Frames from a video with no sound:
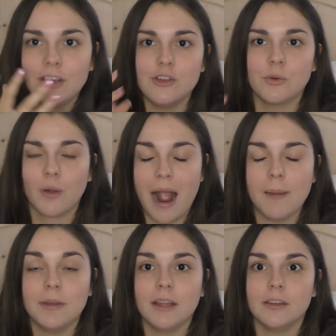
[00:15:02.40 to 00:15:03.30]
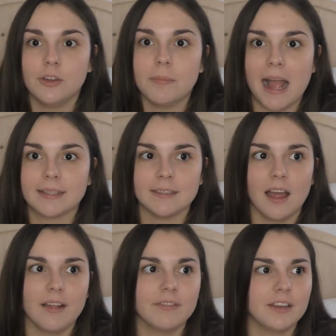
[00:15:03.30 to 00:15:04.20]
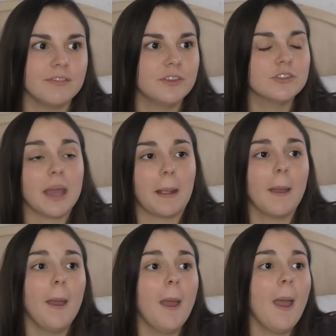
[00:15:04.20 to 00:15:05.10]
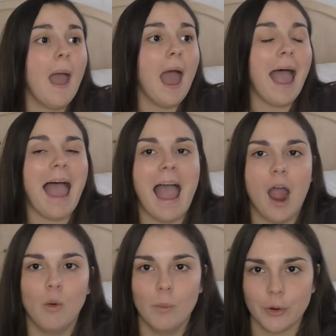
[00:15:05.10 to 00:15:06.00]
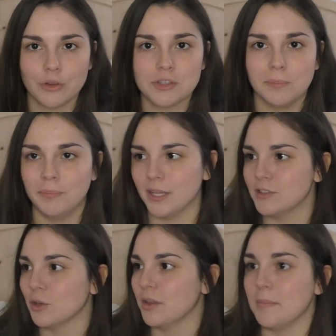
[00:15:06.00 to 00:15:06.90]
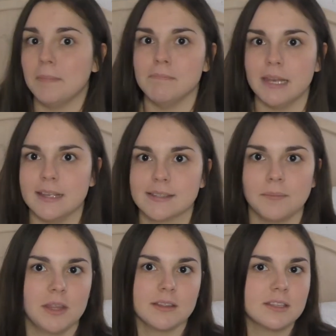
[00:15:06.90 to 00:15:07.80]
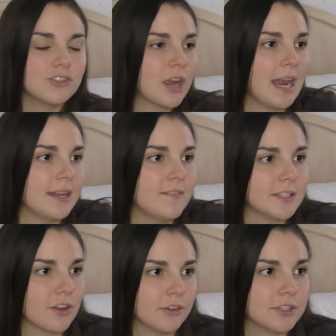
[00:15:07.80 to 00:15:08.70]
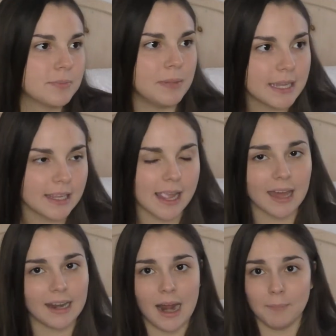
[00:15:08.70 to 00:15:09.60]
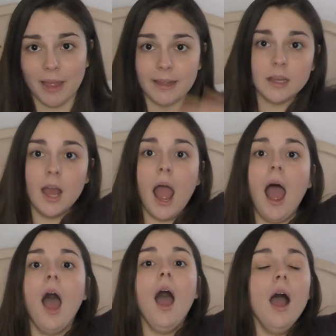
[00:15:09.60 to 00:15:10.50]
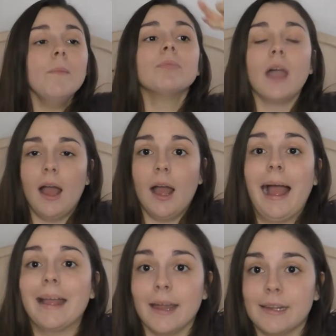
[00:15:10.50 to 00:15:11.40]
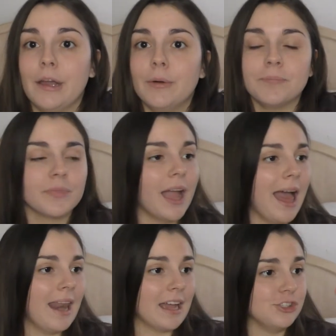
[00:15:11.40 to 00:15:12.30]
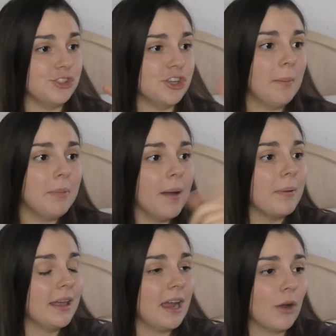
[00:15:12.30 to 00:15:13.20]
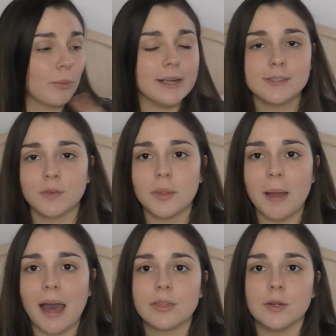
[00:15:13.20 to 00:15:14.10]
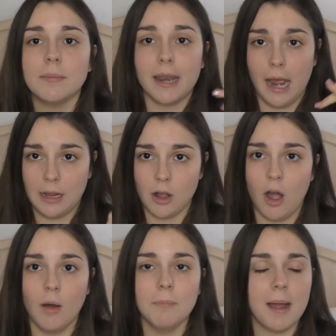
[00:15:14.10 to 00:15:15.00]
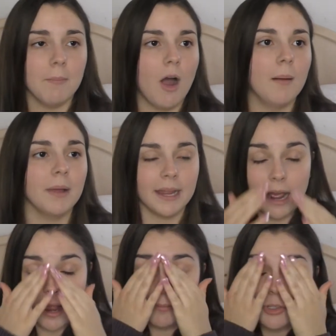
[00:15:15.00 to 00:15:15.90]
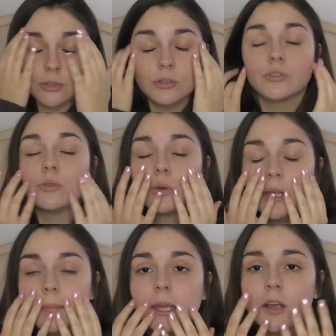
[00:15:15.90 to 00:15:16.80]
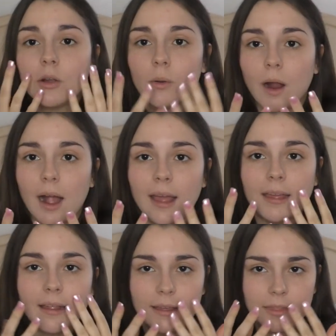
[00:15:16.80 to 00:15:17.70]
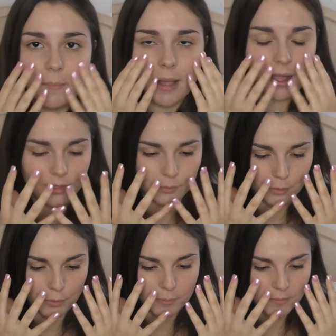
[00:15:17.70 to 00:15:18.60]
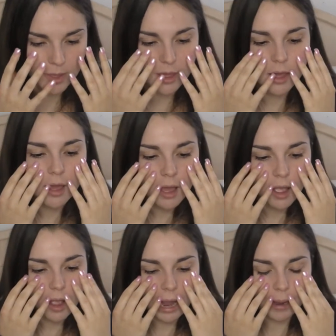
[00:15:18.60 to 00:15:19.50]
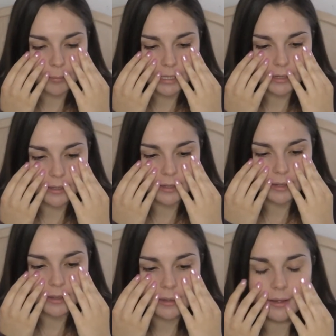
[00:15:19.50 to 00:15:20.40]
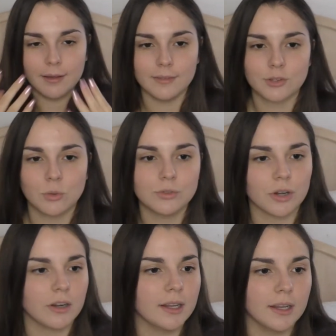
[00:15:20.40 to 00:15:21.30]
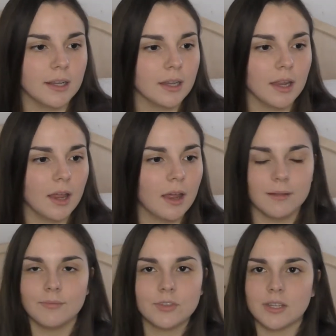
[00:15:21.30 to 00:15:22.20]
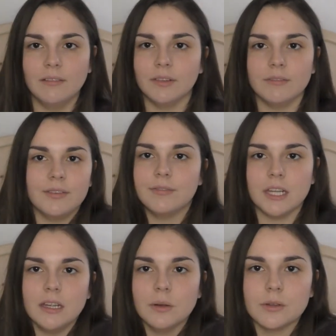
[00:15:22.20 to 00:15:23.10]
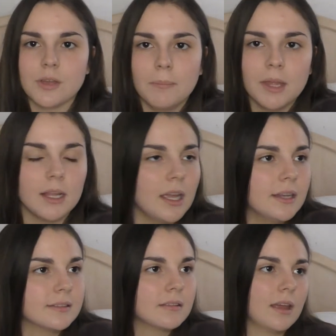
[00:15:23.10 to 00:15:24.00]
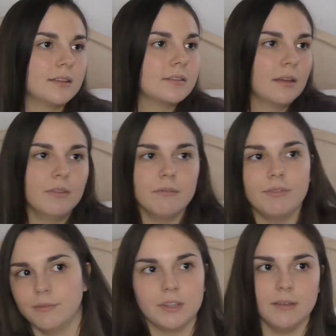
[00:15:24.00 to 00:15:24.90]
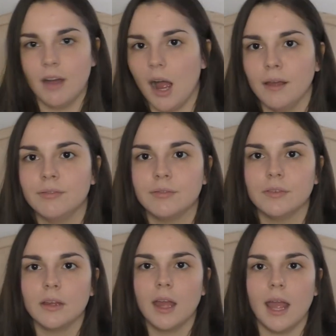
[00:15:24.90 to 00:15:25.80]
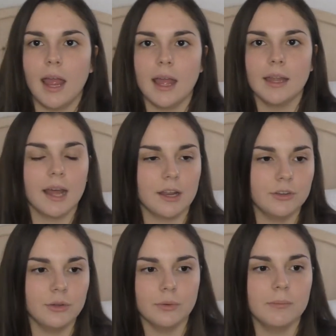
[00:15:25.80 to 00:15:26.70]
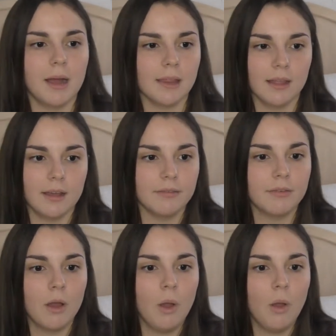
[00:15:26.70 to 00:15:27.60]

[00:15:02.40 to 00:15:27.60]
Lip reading: and you grab and you're back to life, and it feels like hours, but it's only been minutes. I mean, the teacher hadn't even started speaking yet, and I'm like, I gotta go. And I jump up and I race for the bathroom, and I called my mom, and I am screaming, crying in the bathroom. I mean, school started at 7:50 or something, and it's like 7:55, and I knew my life